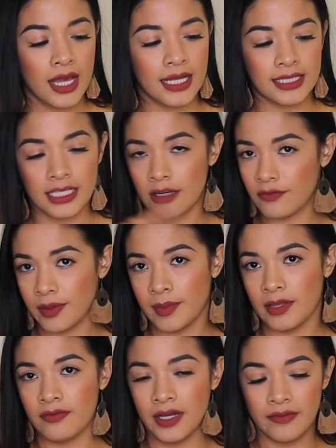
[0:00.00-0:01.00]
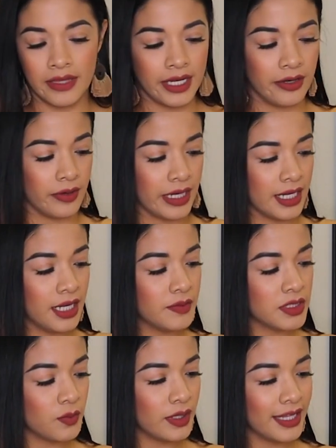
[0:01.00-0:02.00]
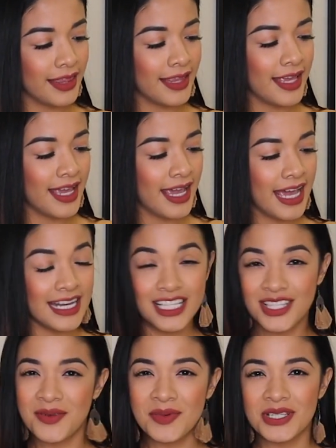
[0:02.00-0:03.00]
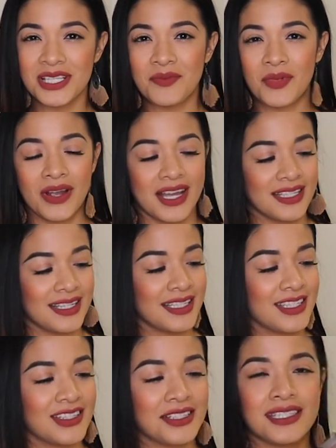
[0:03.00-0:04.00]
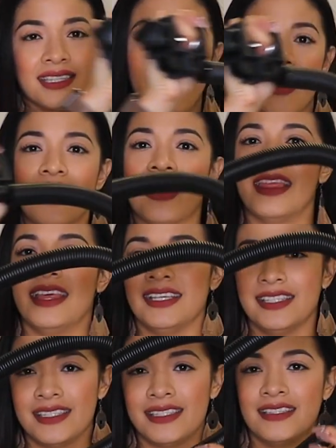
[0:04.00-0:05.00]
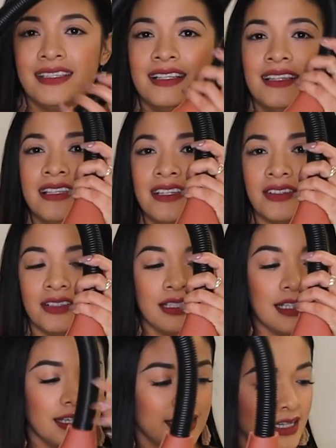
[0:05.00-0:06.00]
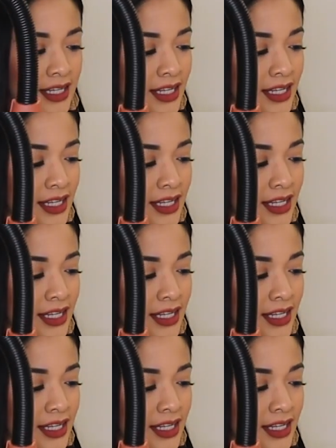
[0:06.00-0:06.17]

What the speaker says: aside from the 5 that it already comes with. And it's super simple, guys. It's just this, literally.